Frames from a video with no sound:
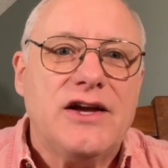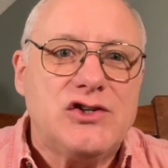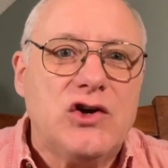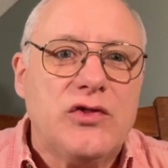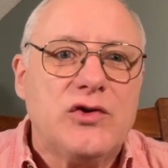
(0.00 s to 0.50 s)
as
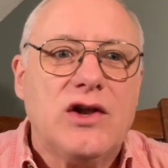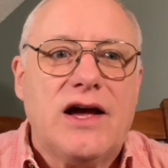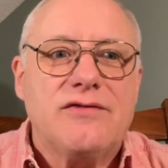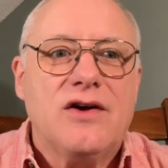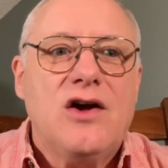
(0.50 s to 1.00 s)
you go through
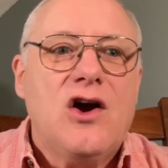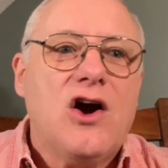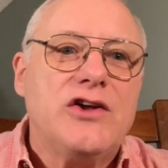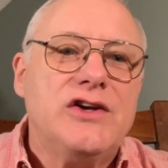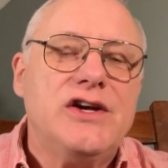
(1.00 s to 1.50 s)
life?
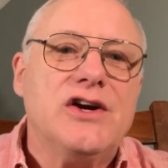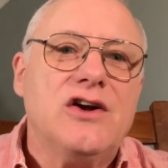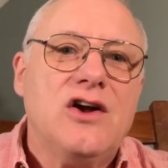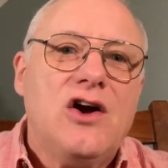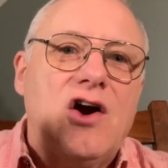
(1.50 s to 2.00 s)
Are you
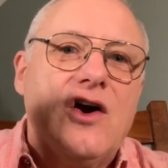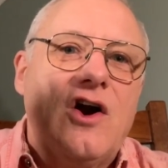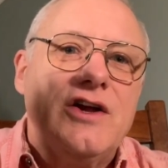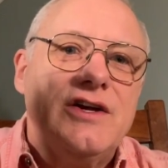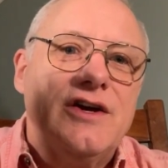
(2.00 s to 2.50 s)
here or
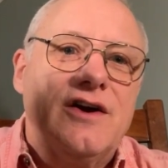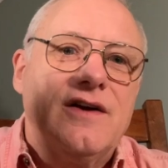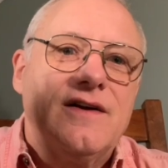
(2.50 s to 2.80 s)
are you here?